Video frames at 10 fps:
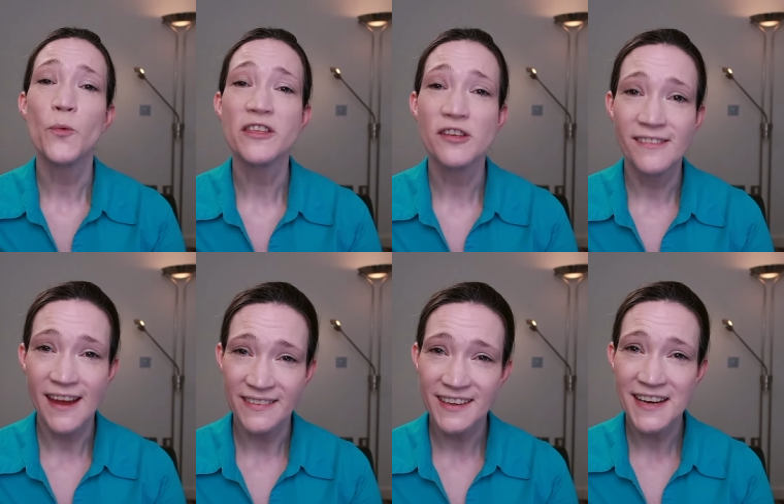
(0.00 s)
which
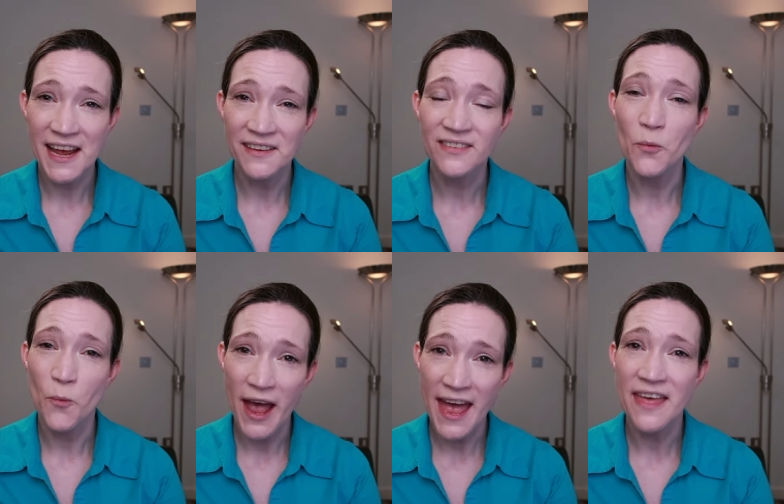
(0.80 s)
designates
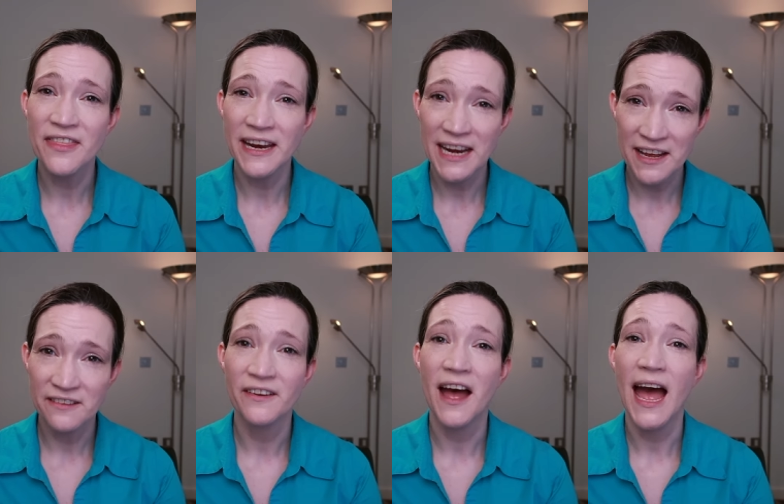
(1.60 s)
where they
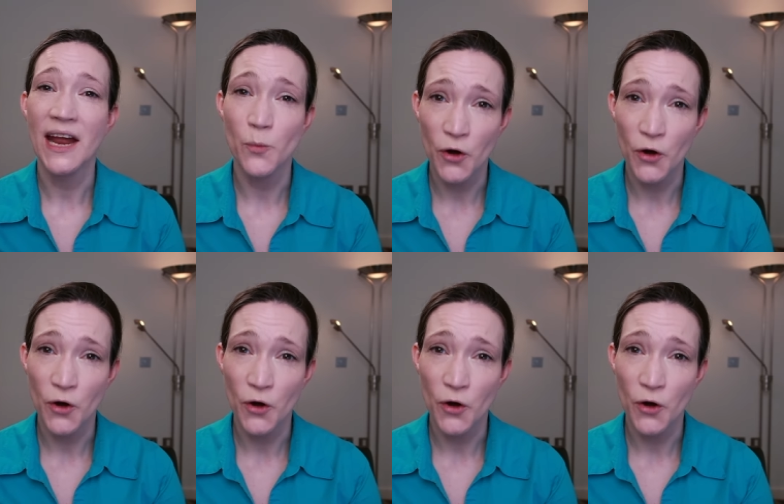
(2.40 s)
live and